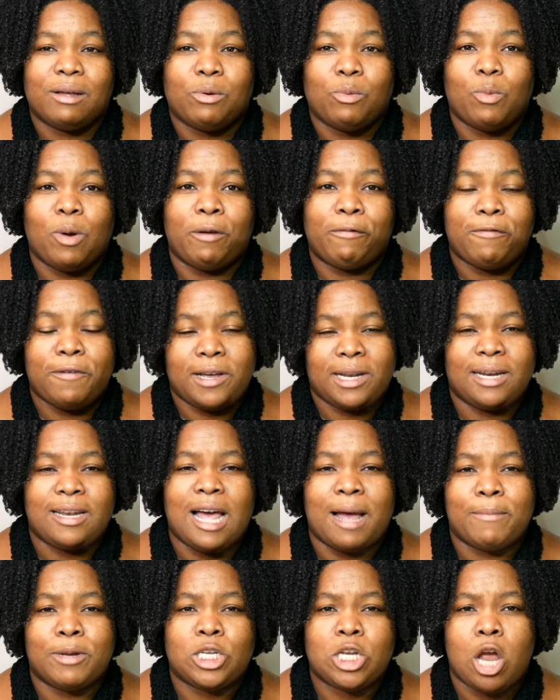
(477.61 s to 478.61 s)
will further
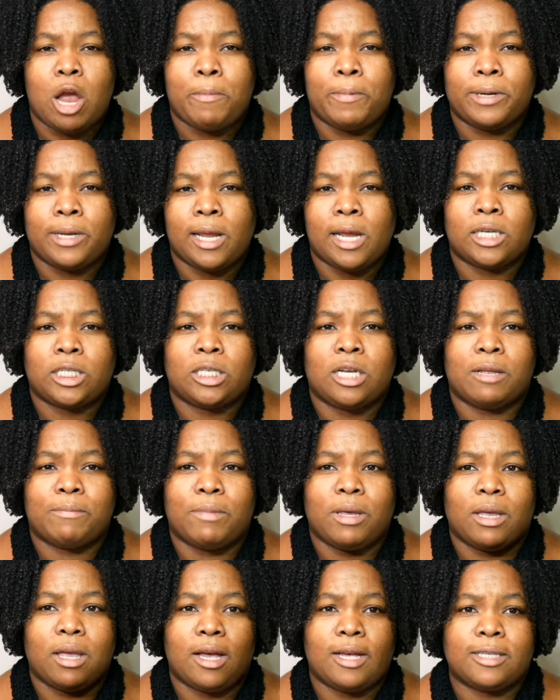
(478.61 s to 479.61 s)
damage your reputation,
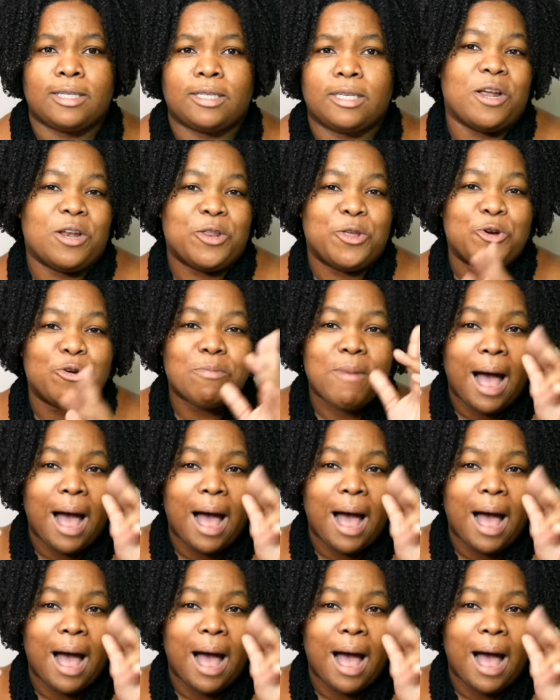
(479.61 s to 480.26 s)
because the new